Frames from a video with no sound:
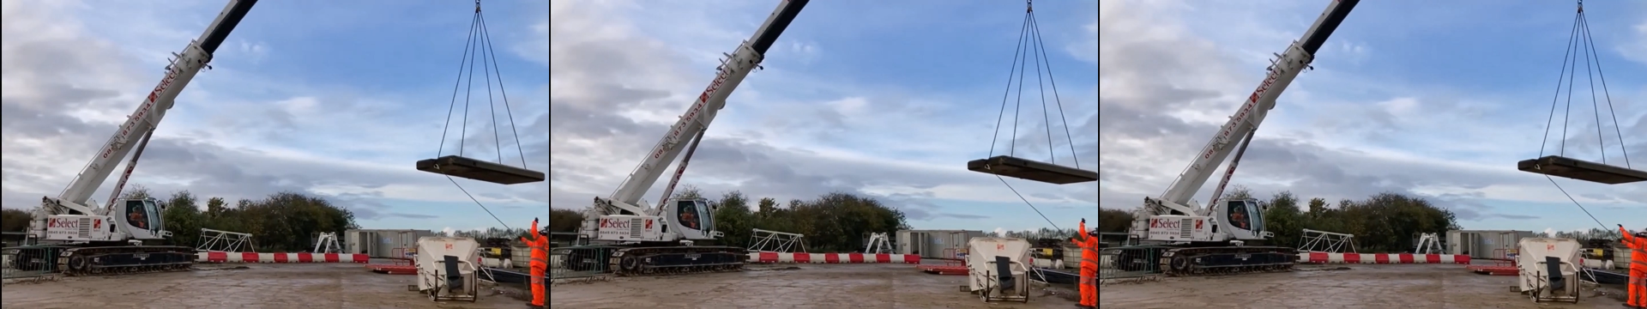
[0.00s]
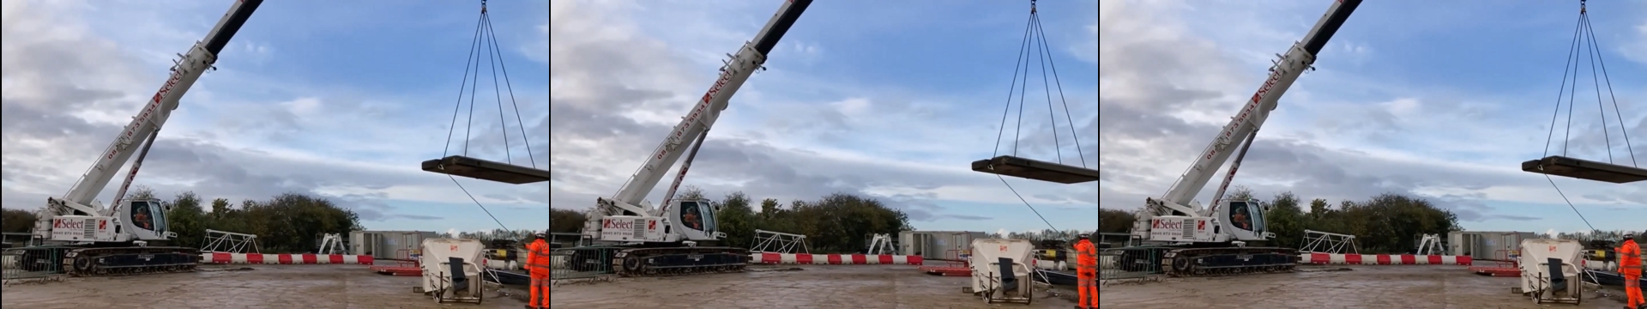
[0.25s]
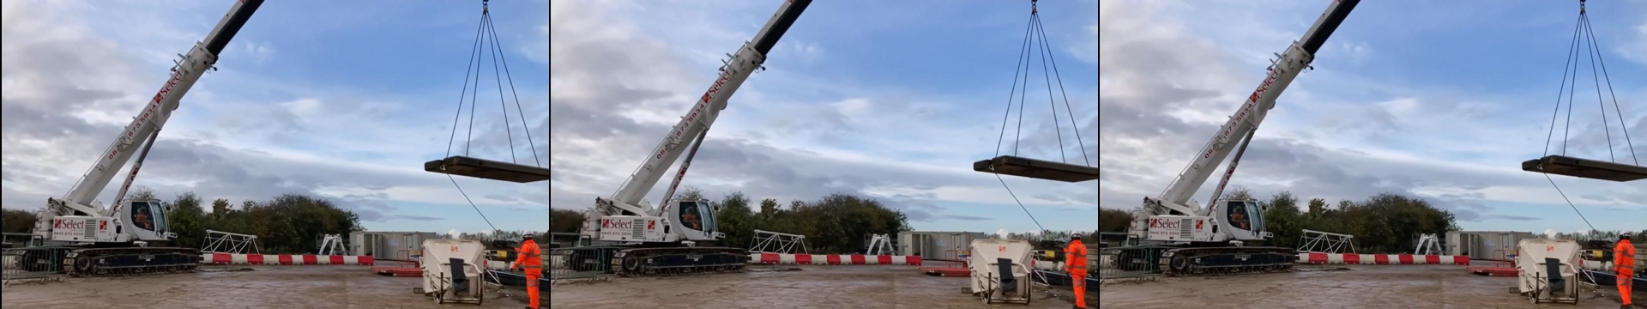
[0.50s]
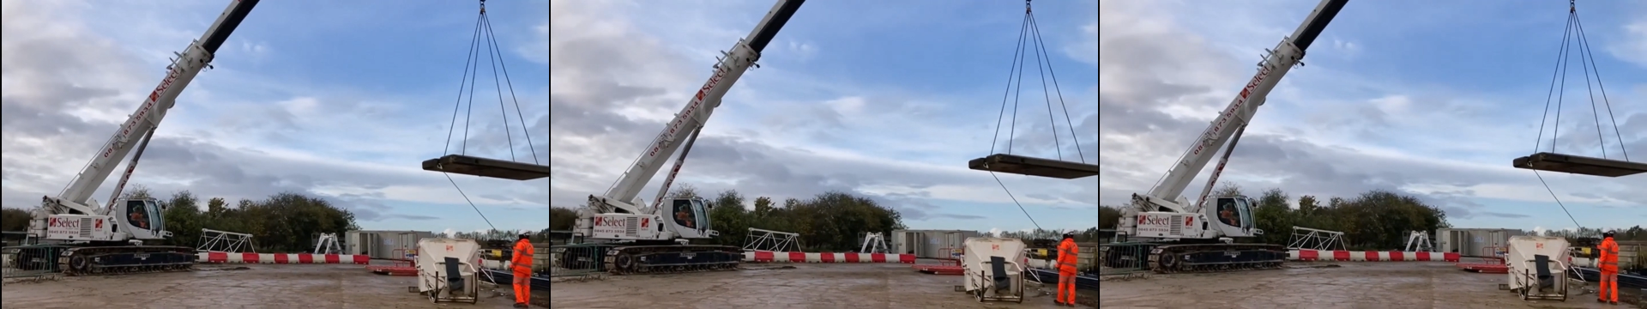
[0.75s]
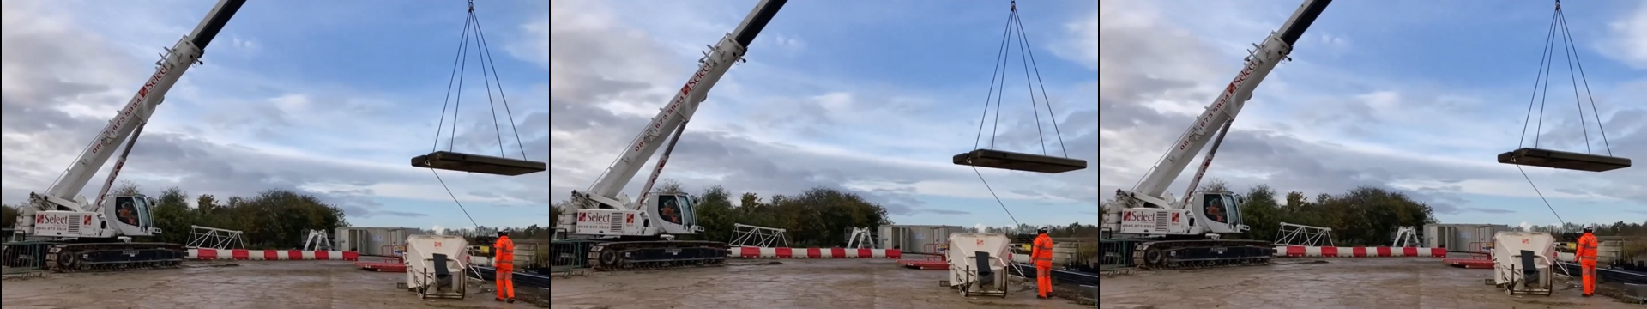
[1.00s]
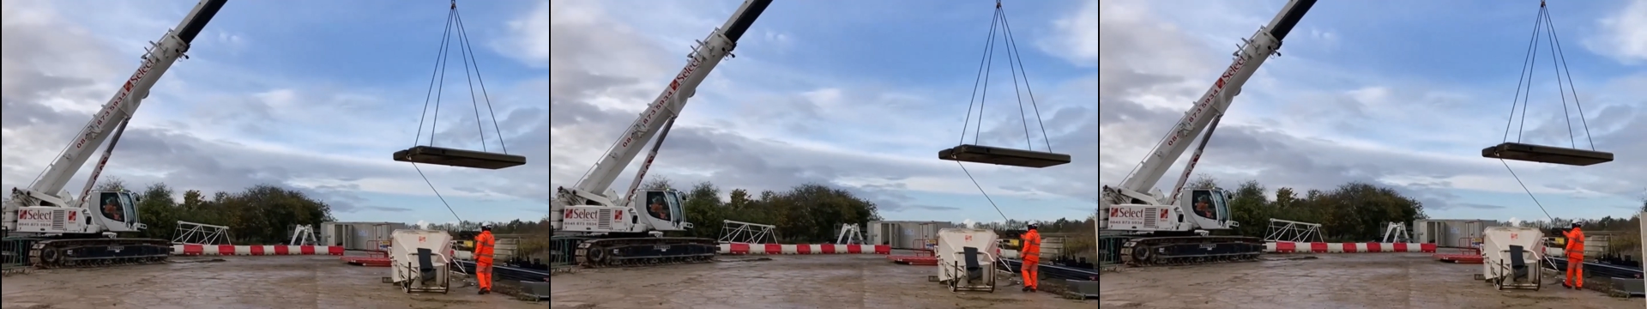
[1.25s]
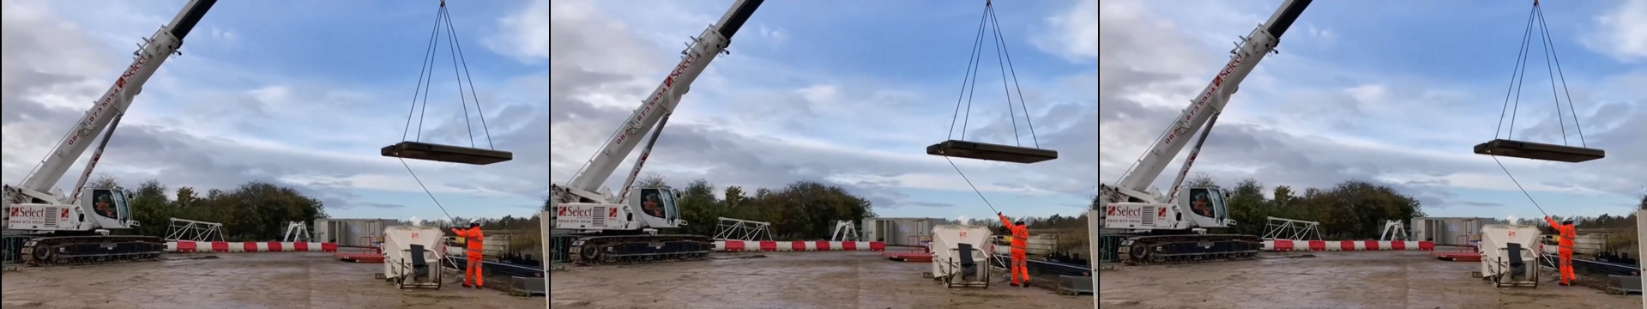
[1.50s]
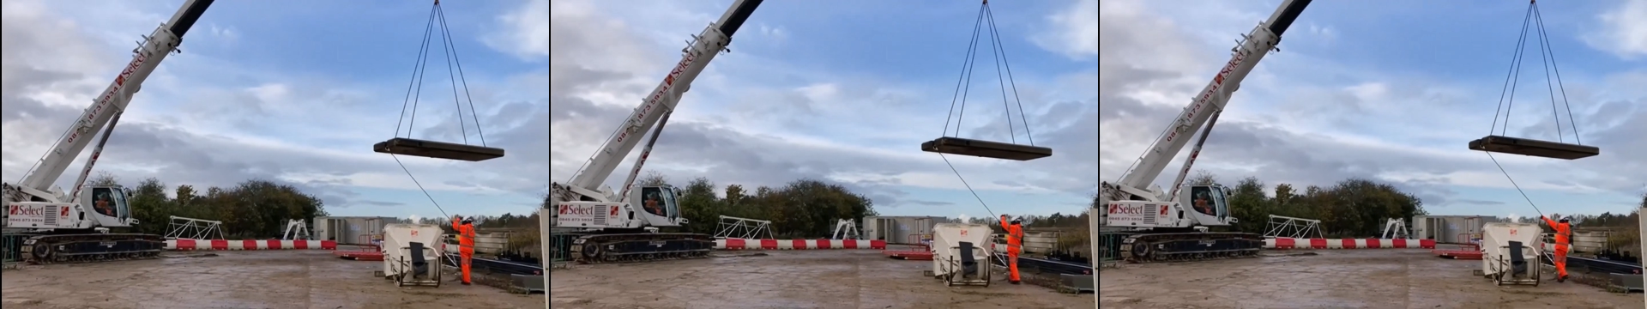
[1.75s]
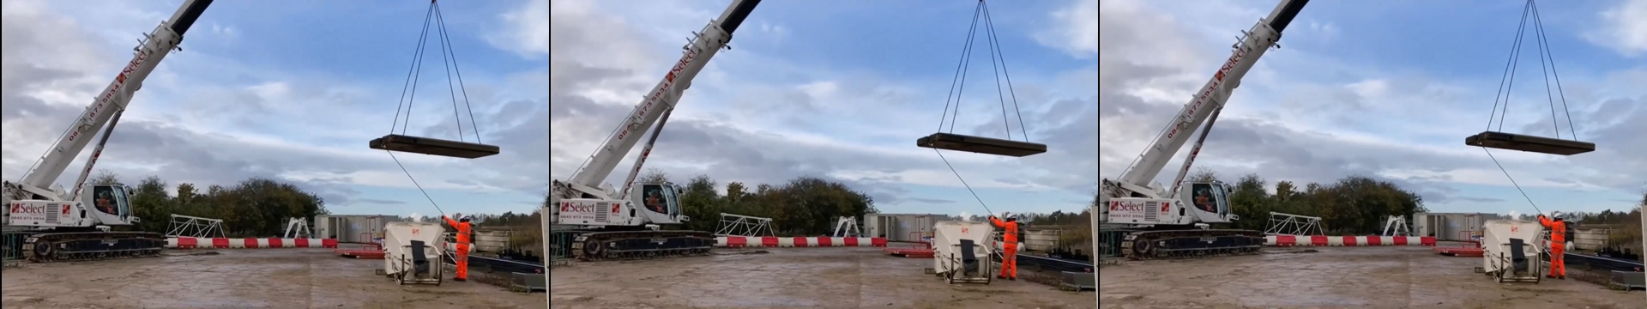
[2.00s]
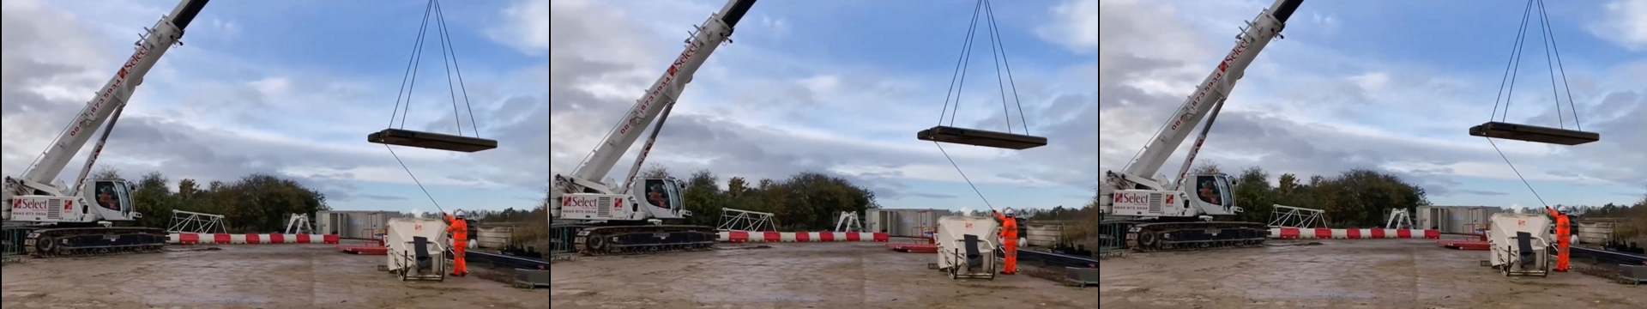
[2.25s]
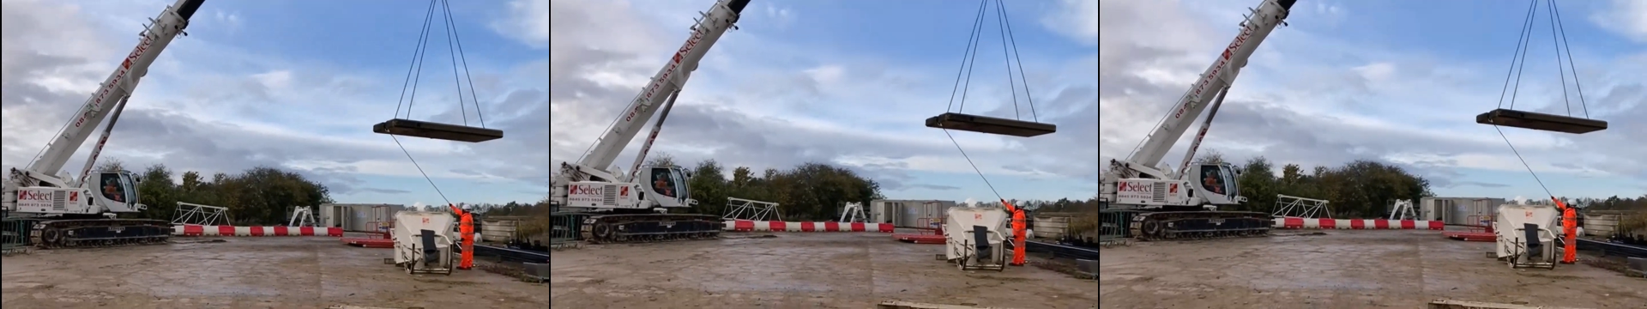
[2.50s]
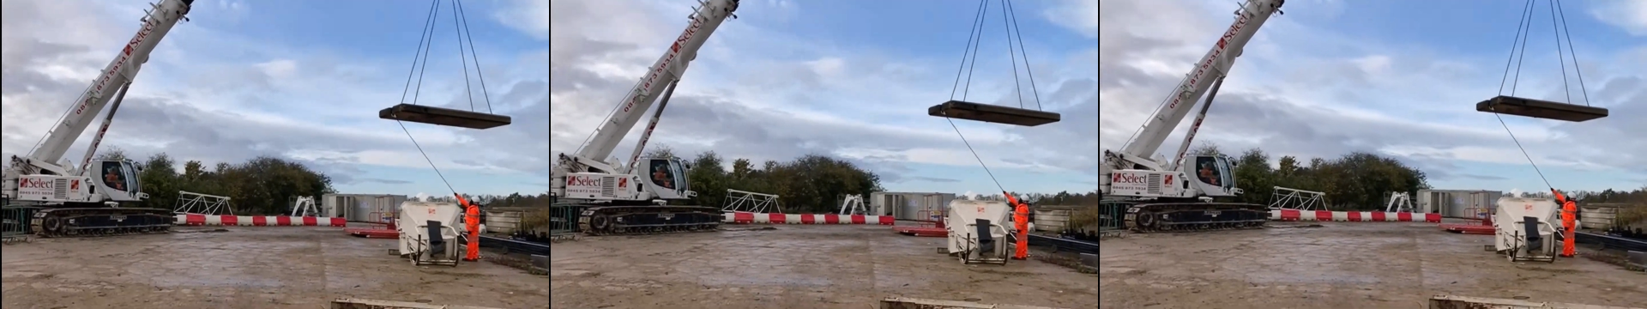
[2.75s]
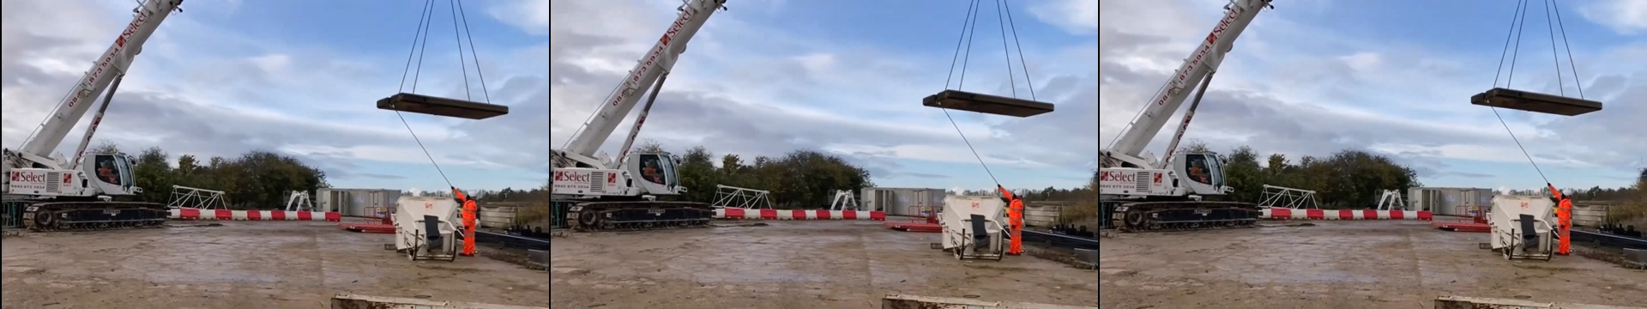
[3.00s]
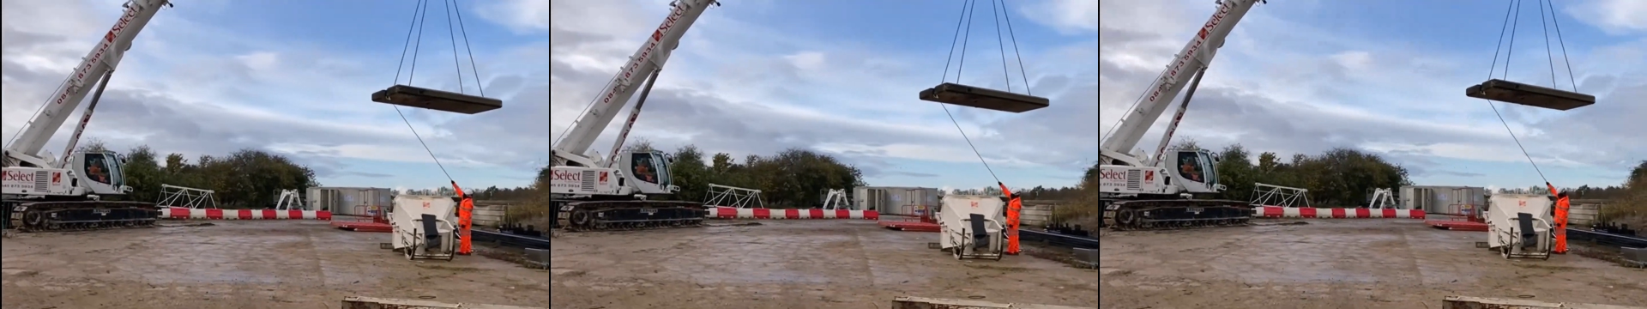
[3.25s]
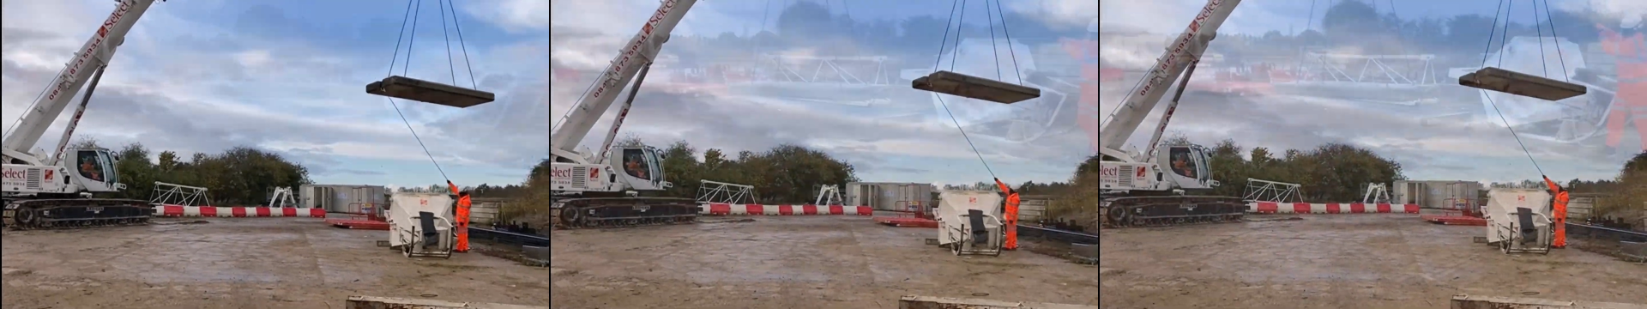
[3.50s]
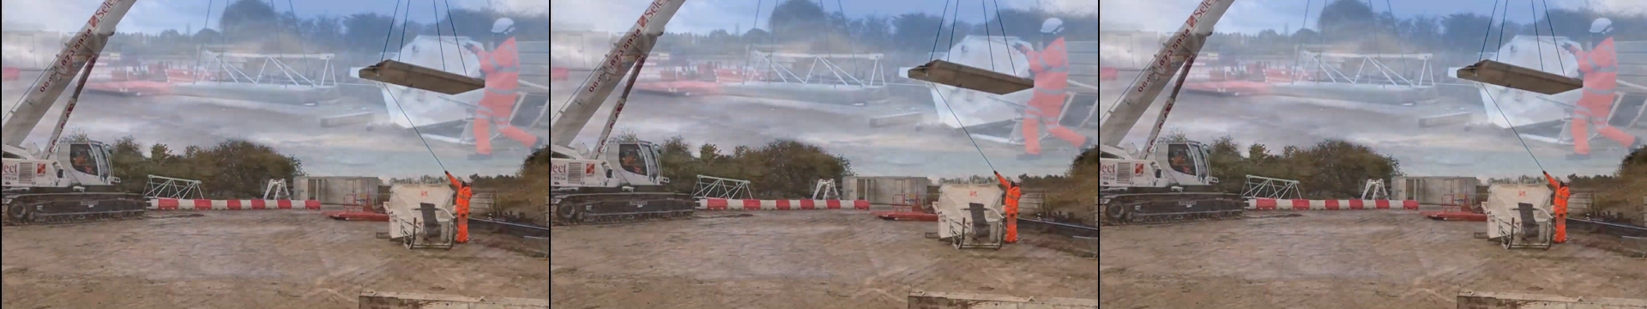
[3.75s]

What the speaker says: (no speaker visible)